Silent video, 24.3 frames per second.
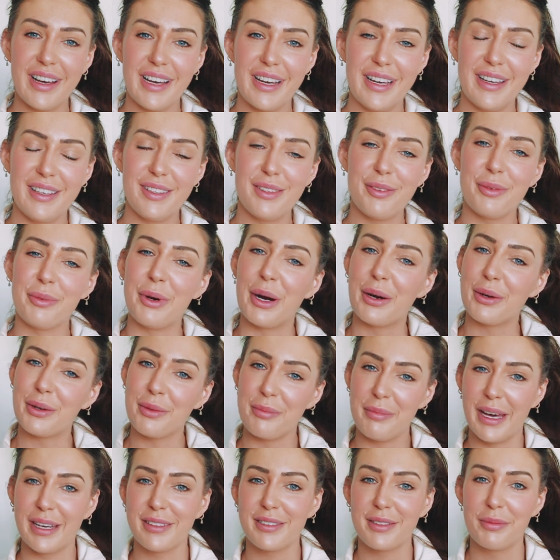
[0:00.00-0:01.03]
guys,
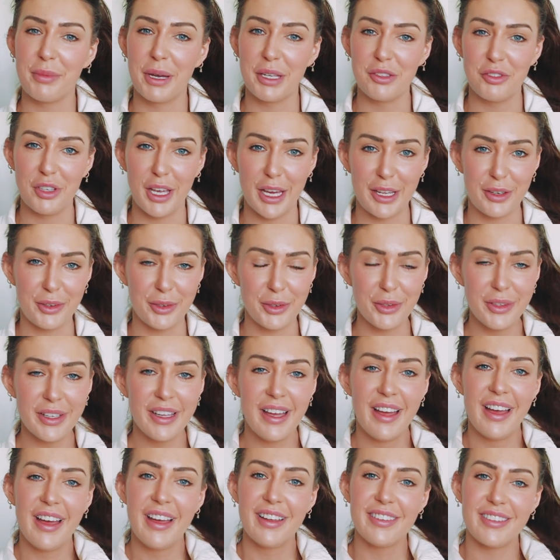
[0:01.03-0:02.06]
welcome back to my channel.
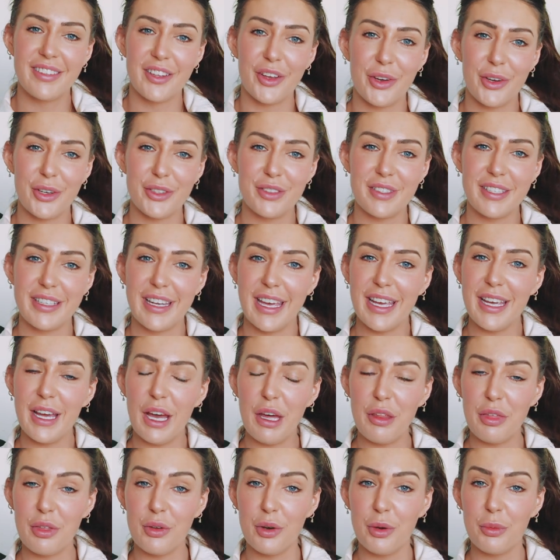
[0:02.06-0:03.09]
So today
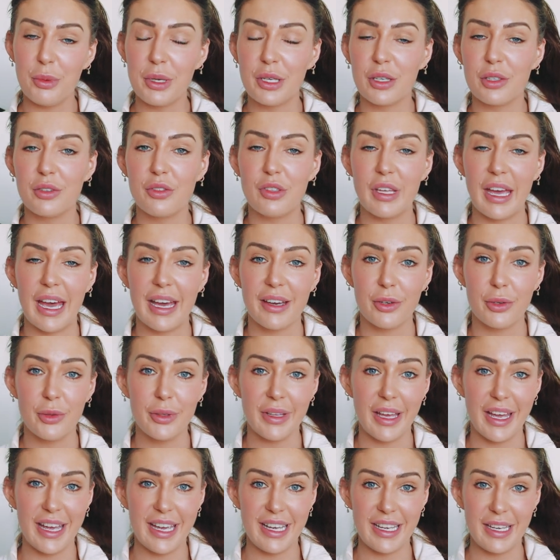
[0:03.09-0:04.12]
I thought we could
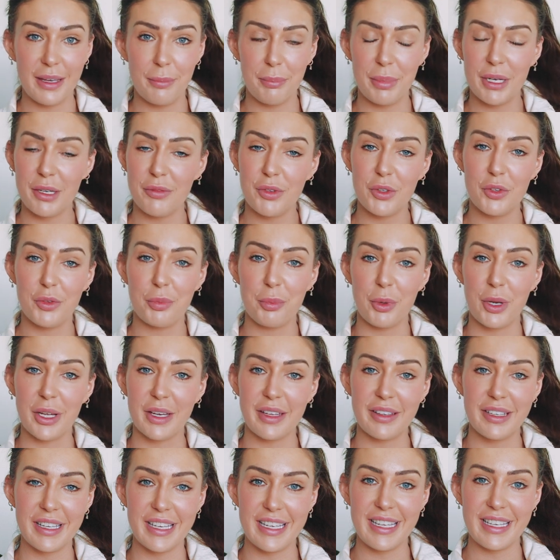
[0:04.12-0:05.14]
tackle a bit of a
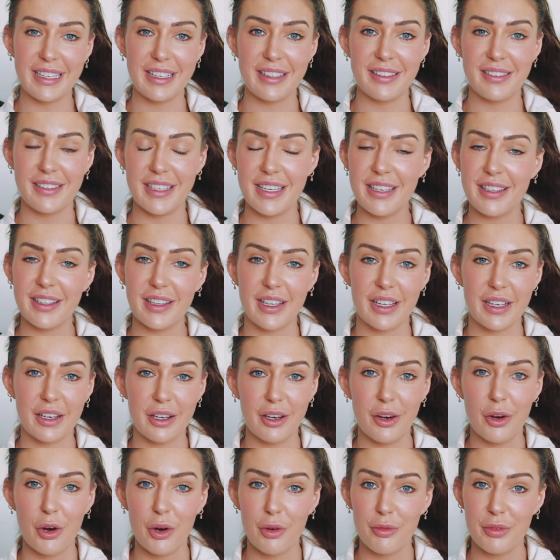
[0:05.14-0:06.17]
spring cleaning declutter
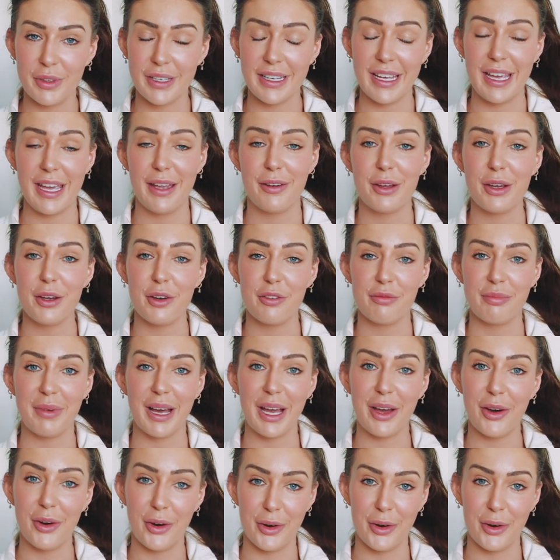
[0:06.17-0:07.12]
of an area of my